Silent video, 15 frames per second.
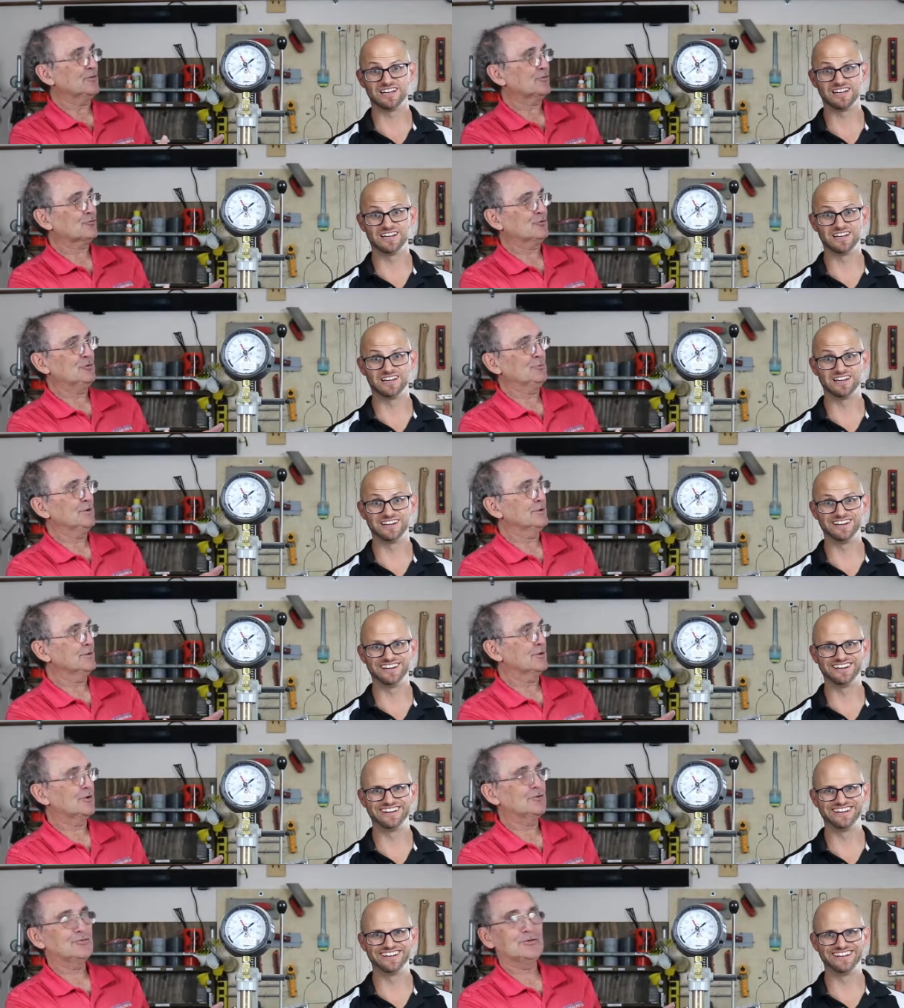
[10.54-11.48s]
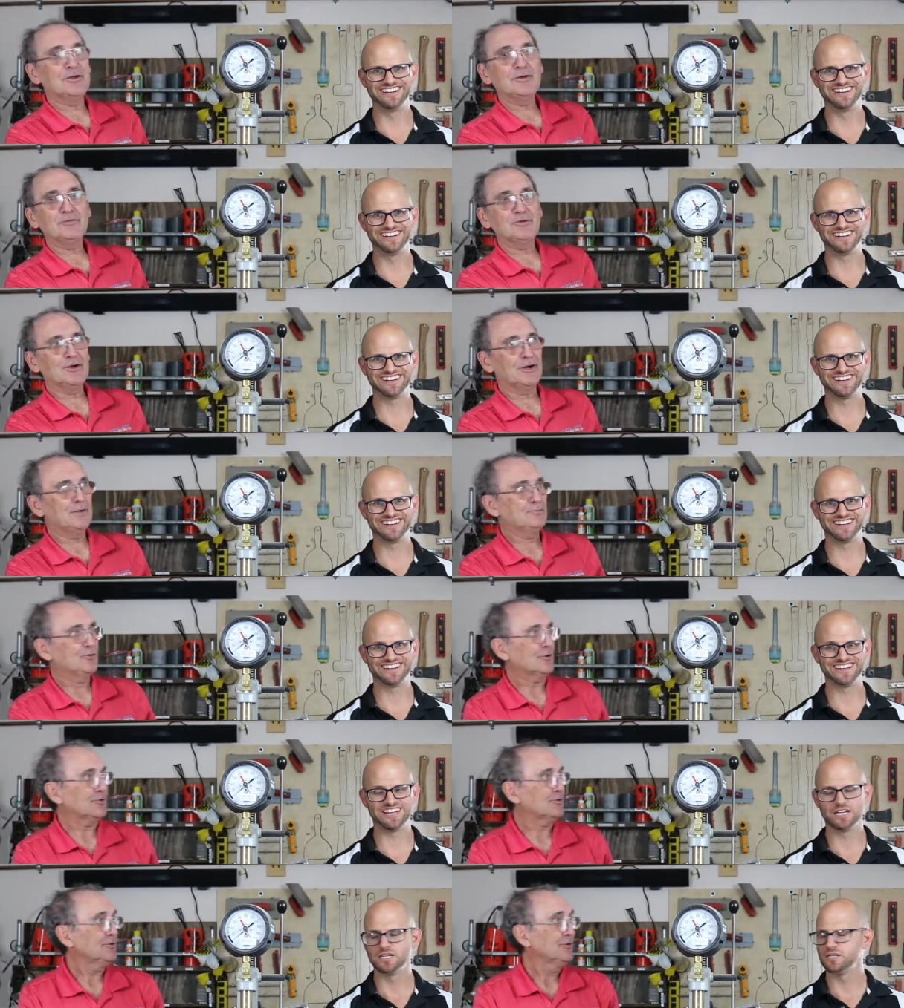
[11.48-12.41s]
Speaker 1: extremely large and heavy
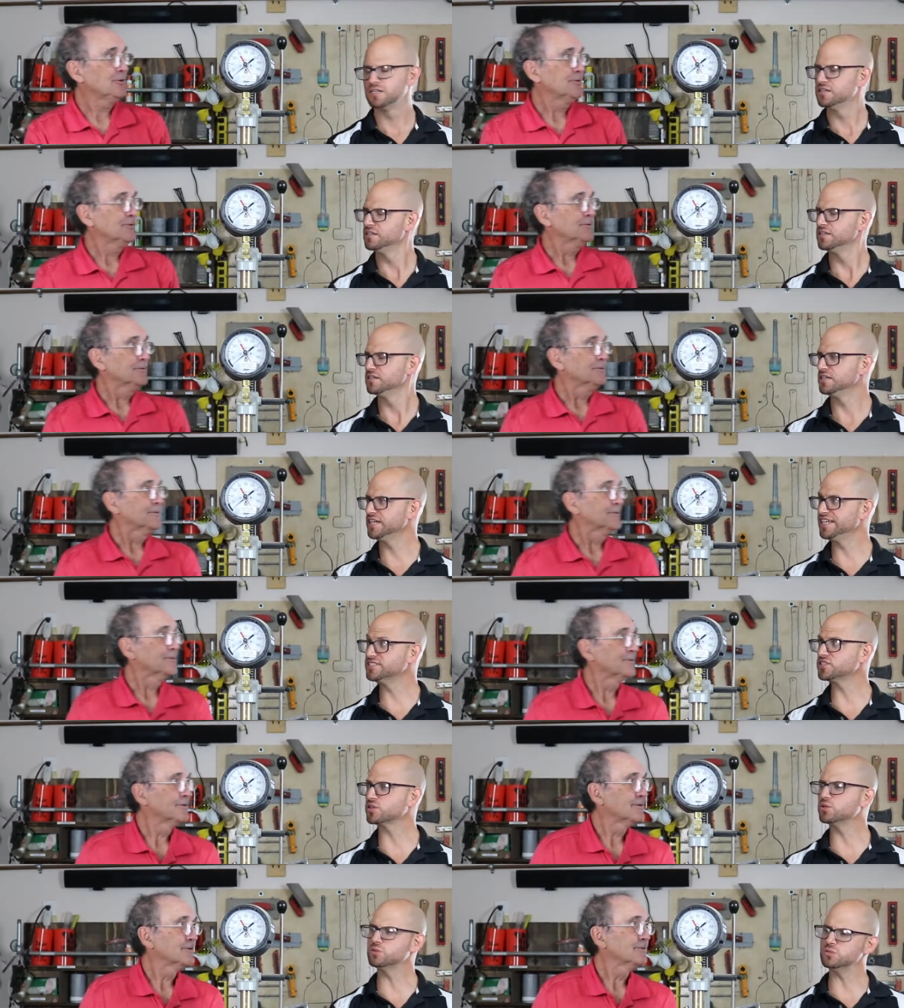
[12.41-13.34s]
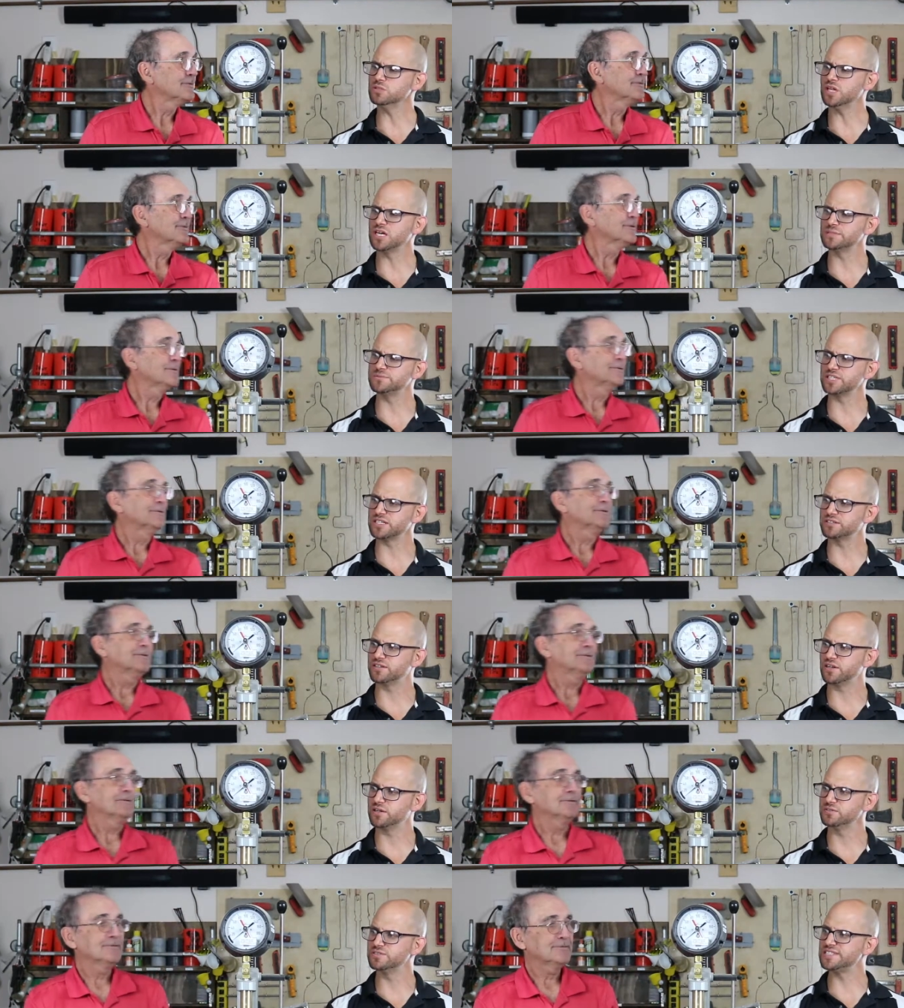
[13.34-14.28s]
object.
Speaker 2: It's a cool object,
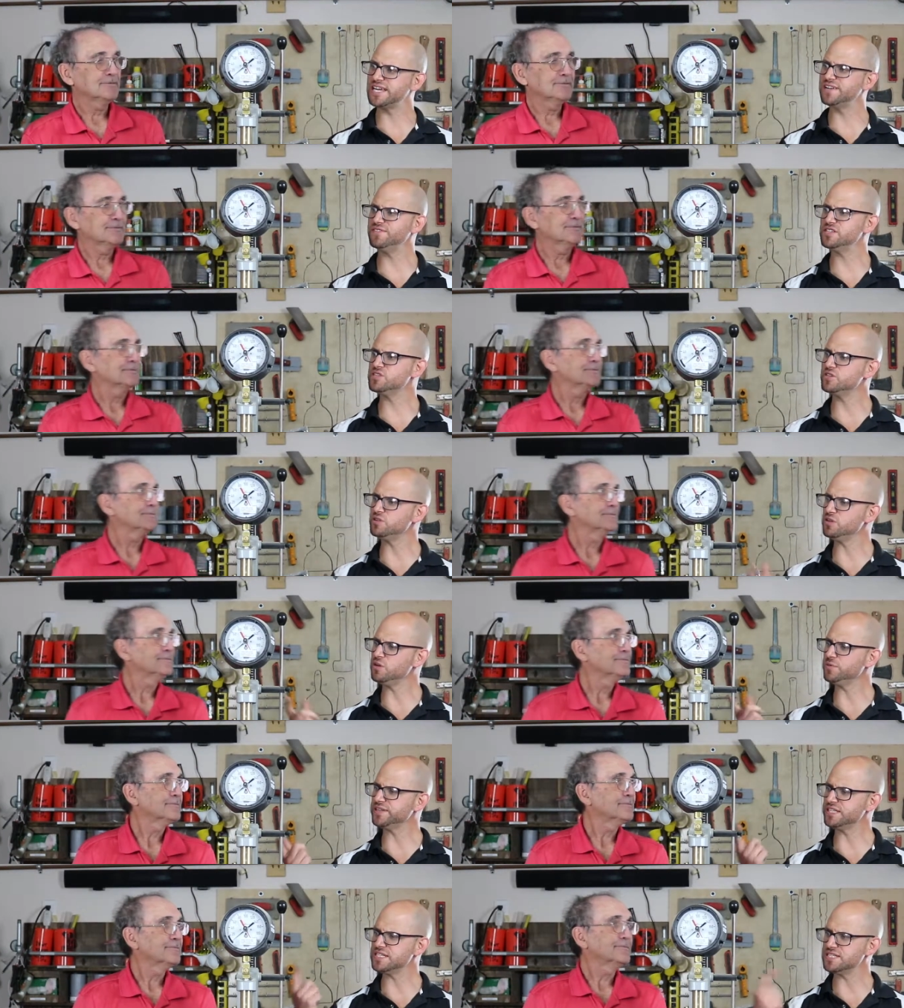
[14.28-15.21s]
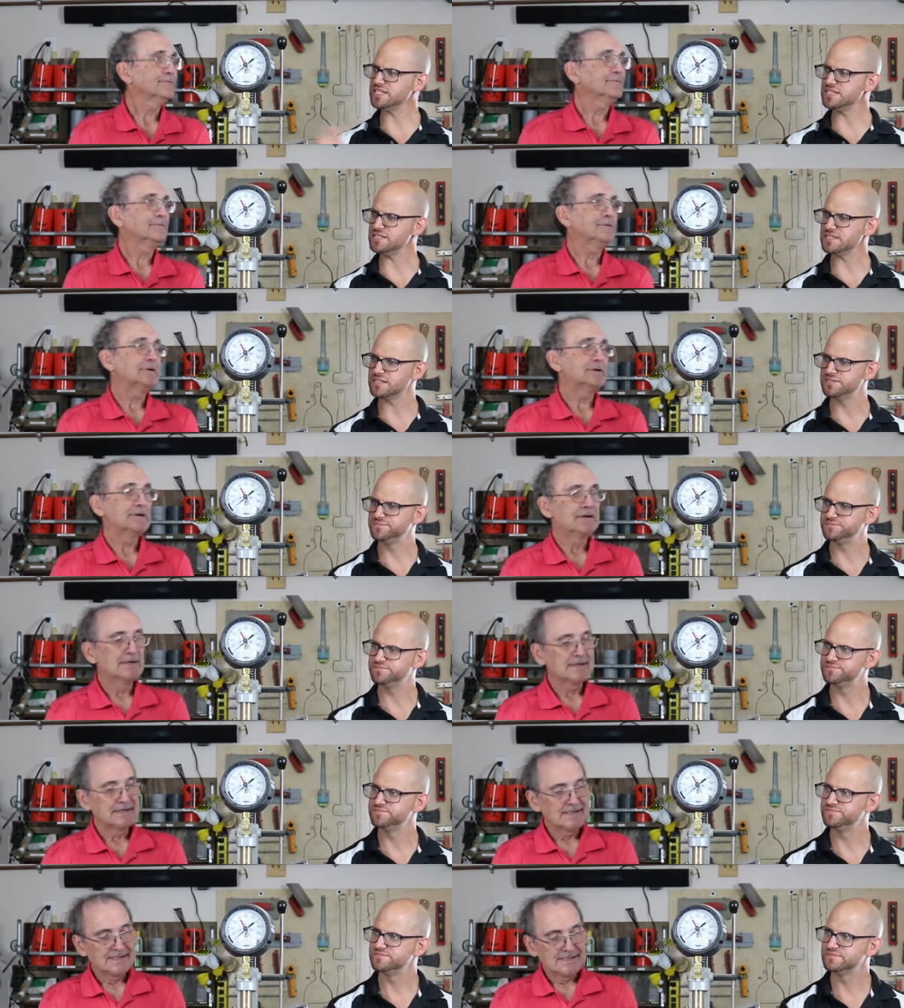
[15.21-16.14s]
though. David, do you know
Speaker 1: what
Speaker 2: this is?
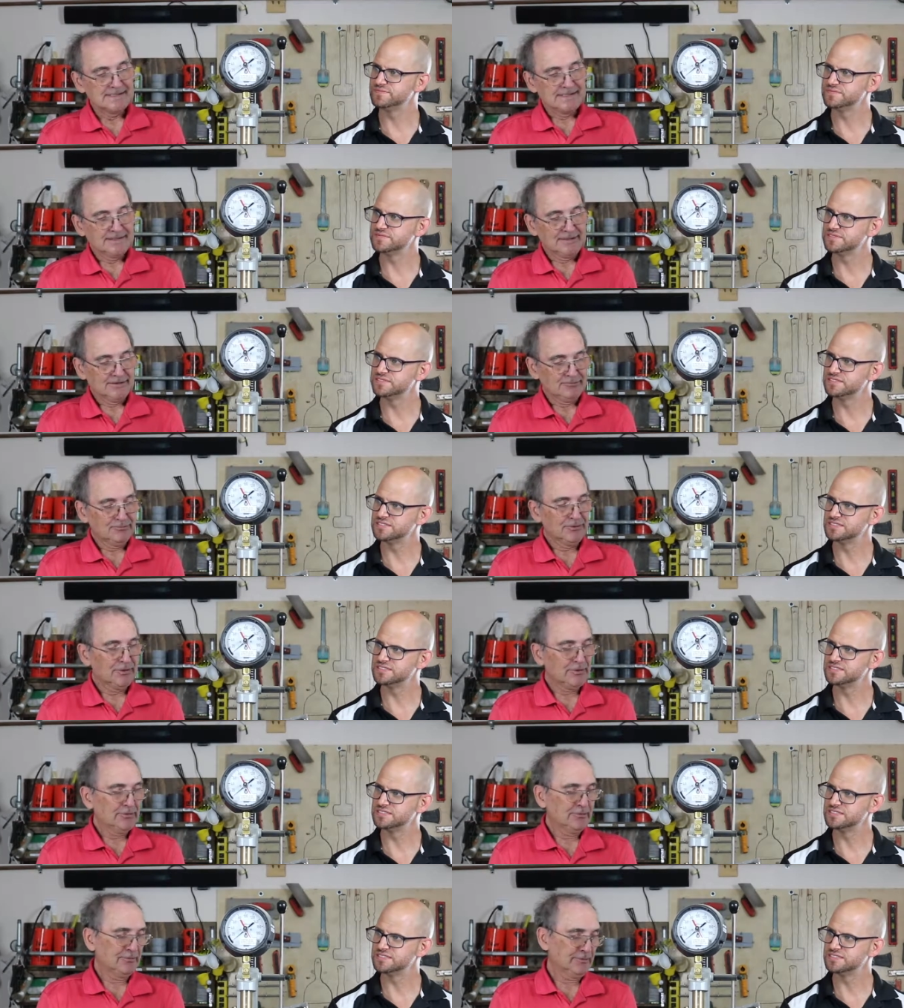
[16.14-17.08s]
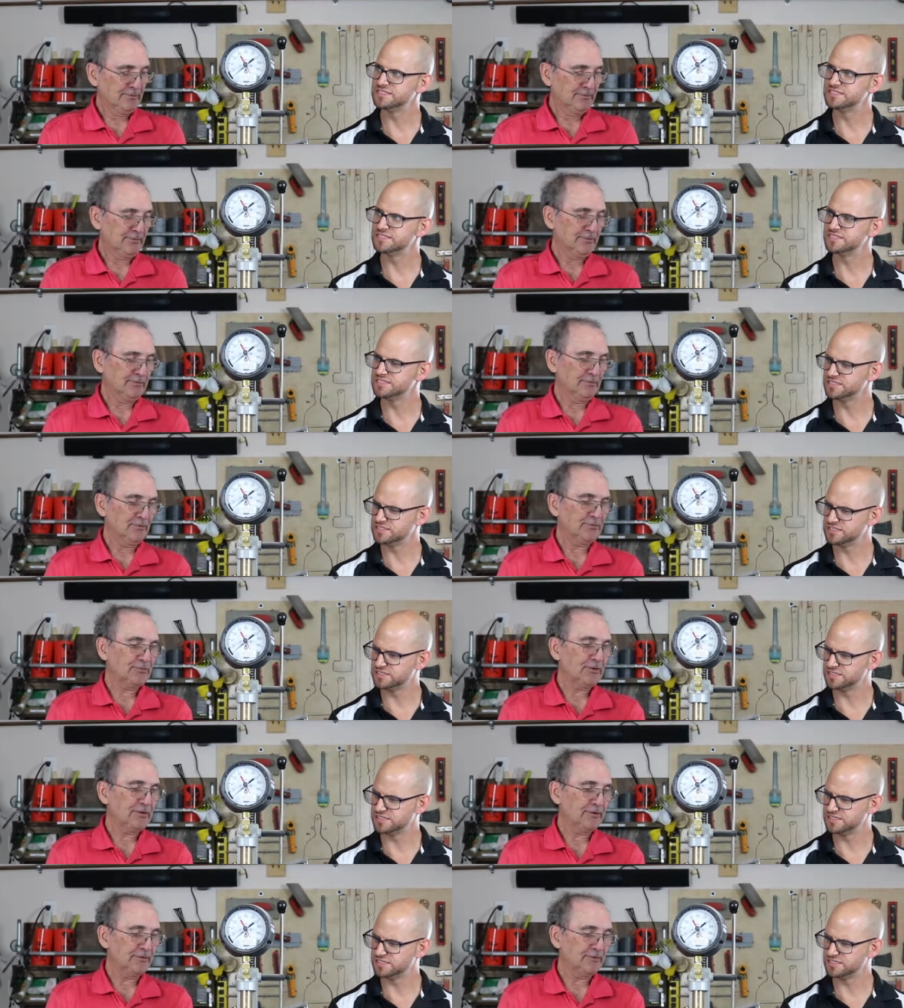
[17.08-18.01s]
Well, looks
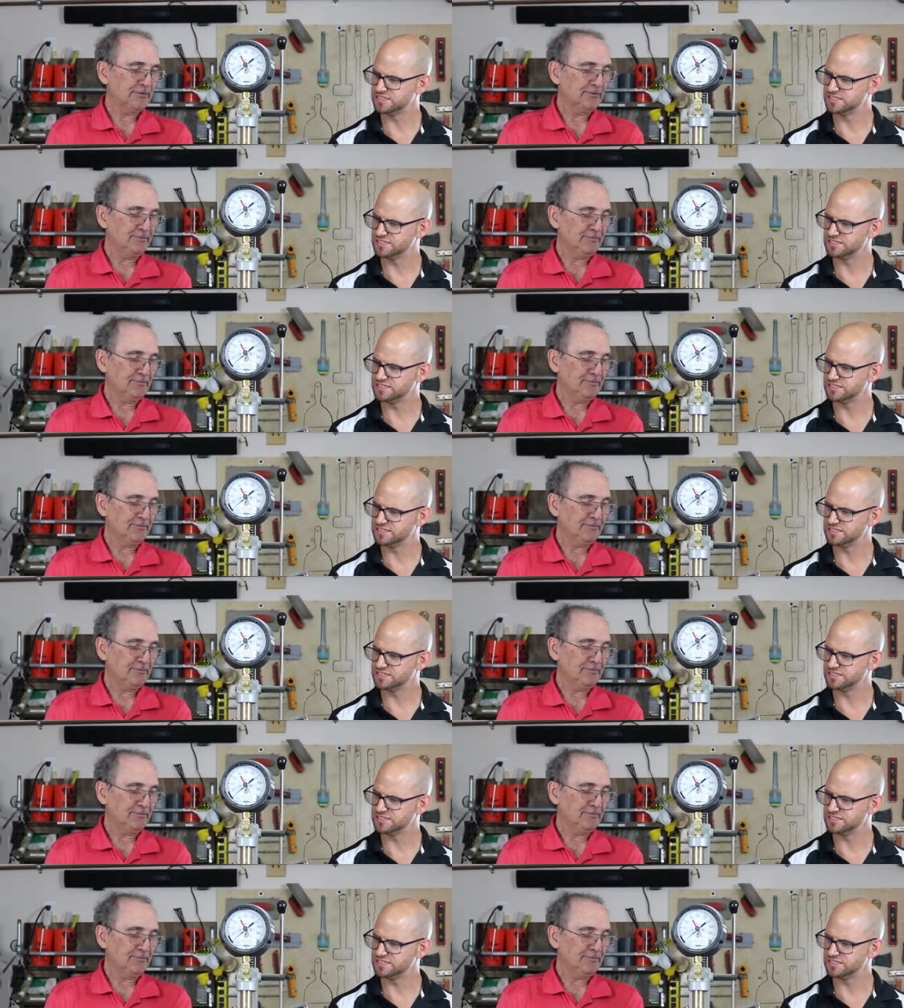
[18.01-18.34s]
like it